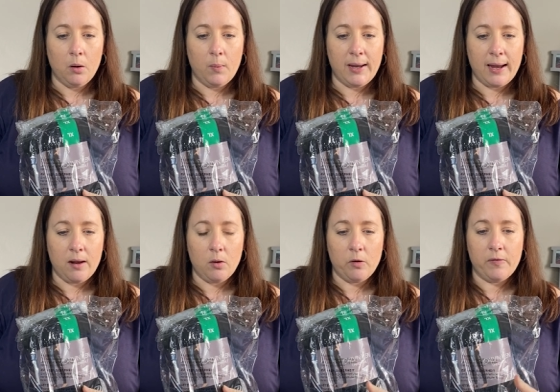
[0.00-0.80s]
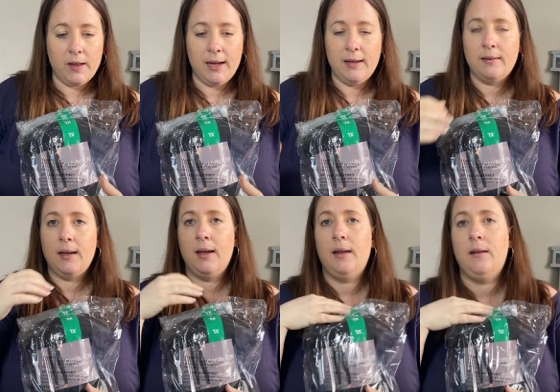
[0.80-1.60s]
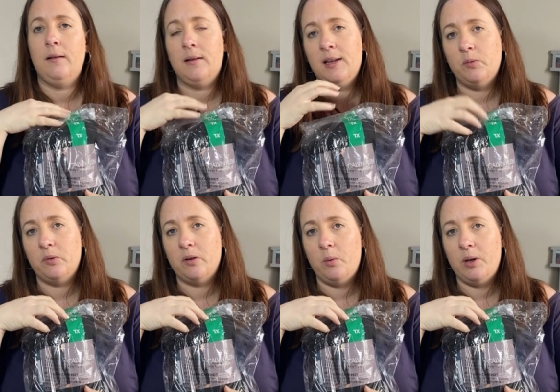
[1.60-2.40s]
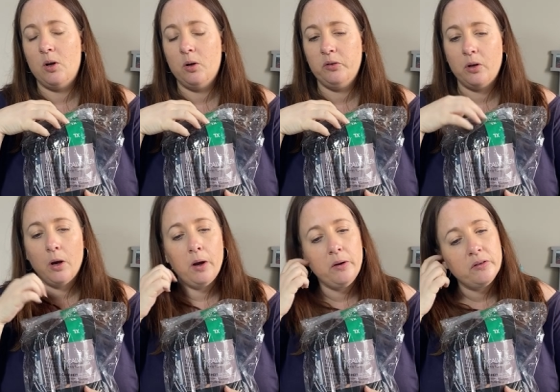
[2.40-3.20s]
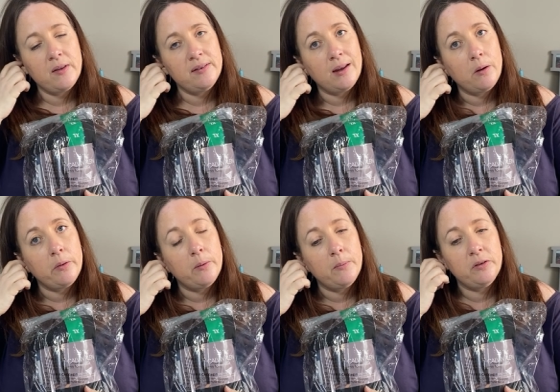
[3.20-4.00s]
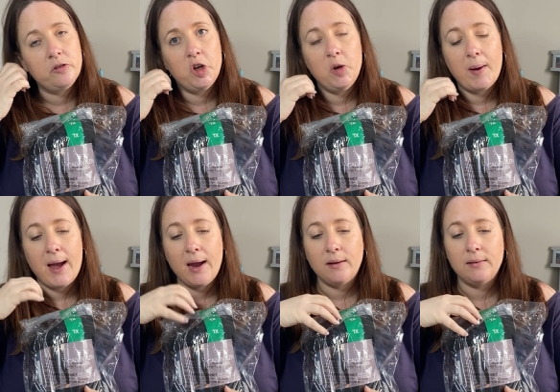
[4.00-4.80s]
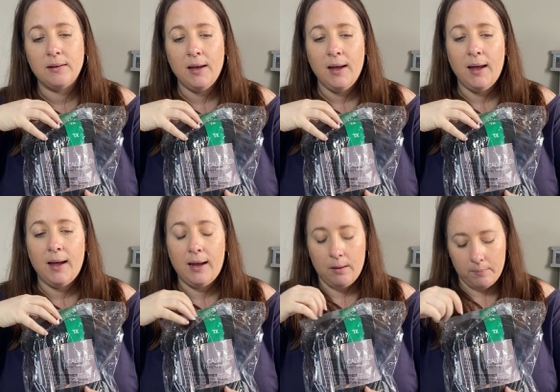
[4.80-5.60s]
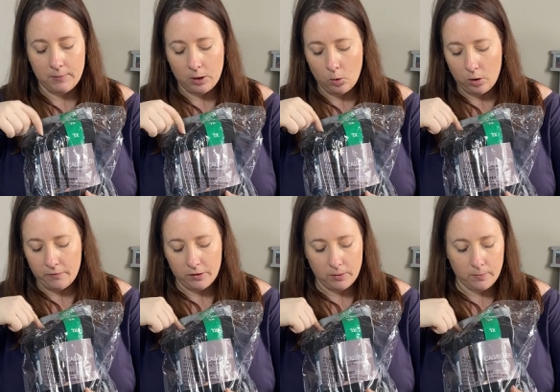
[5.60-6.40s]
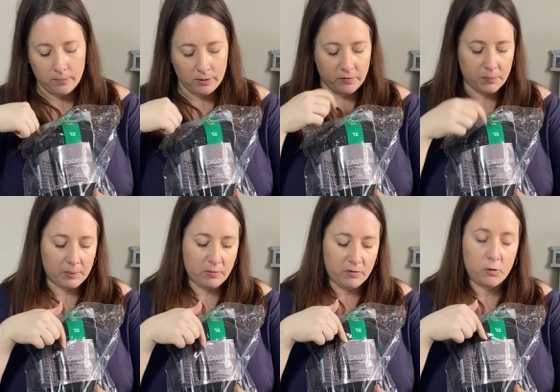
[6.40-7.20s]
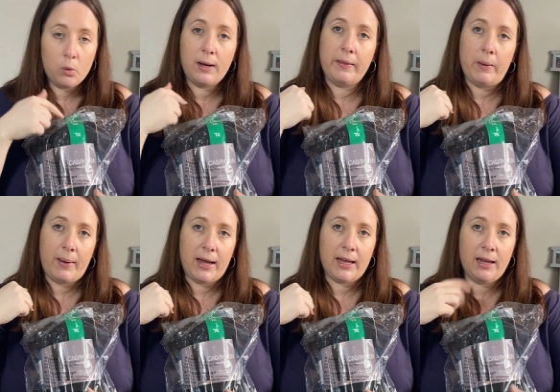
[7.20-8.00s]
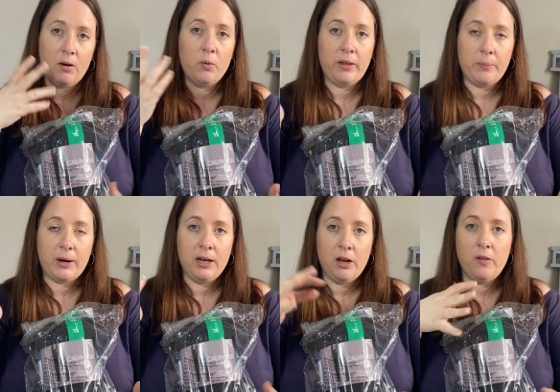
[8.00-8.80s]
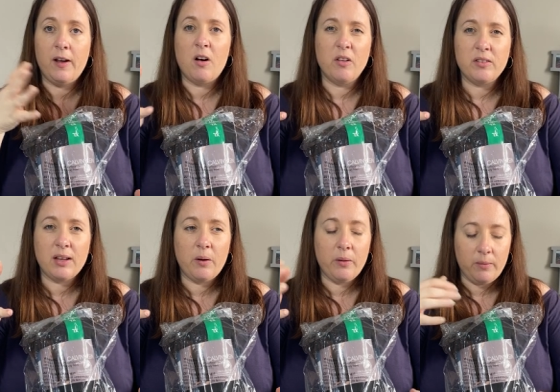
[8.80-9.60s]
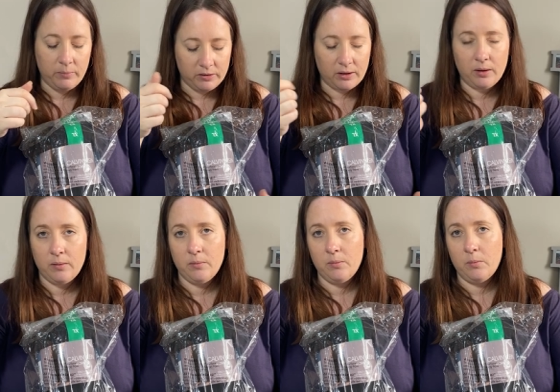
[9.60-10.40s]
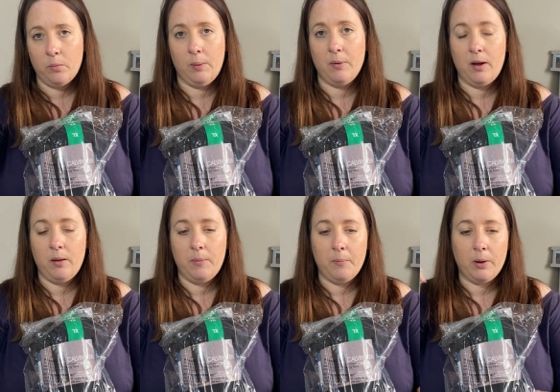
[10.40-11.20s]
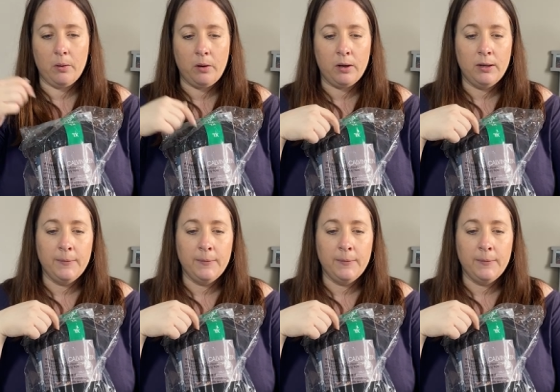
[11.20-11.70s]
We get a lot of these in, these were sold in Costco, so they sell them as two packs. Um, a lot of them have, been, have fallen out their packet, although they're brand new, they can't sell them, so we buy them in bulk.